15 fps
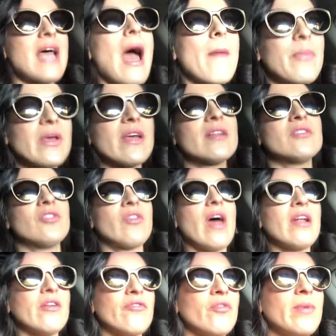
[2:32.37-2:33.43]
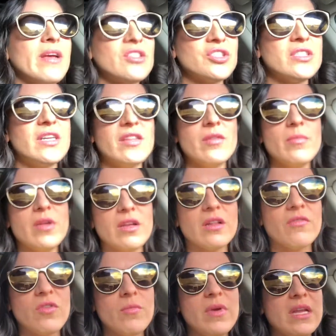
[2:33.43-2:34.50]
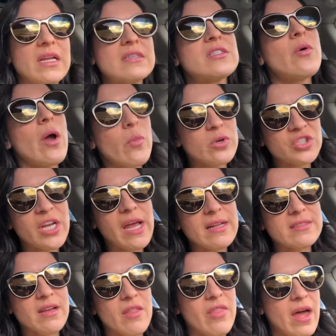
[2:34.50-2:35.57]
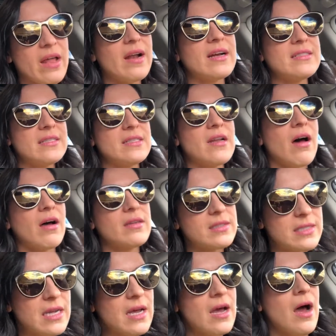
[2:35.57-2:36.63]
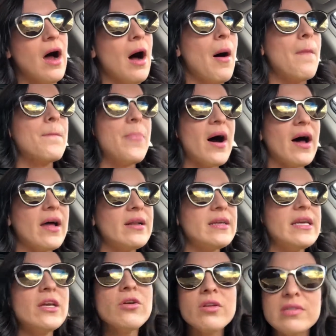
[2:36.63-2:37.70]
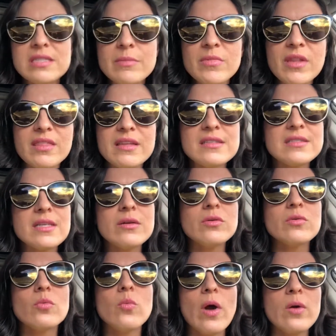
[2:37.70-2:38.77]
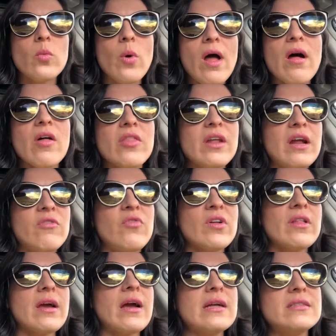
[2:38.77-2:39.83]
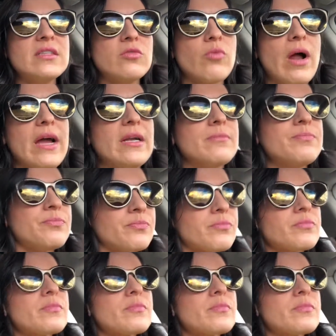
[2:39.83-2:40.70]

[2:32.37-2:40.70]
tapping into that information in the middle of the meeting. So I wish I had done that. I did not. But here are some of the things that went well that I feel like I did right.